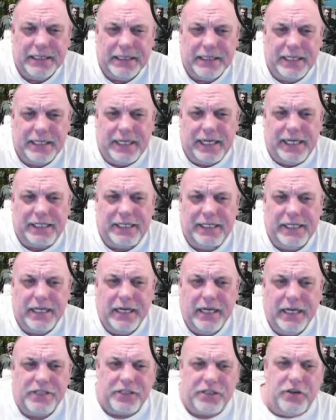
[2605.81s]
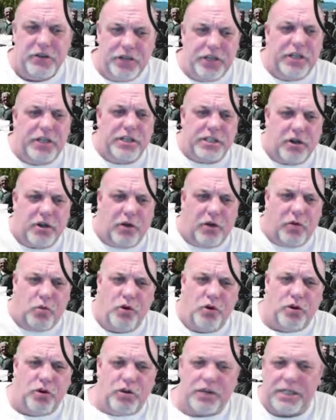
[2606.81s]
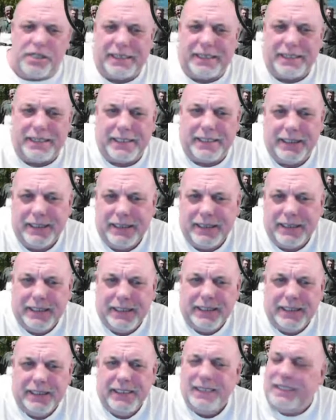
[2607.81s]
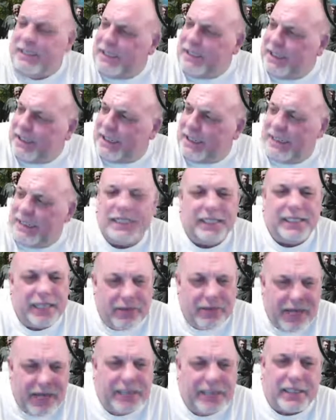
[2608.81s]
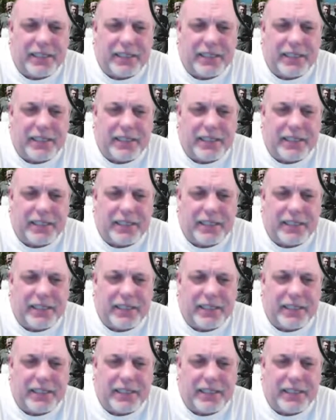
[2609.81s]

Huh. So you just saw the words. All right.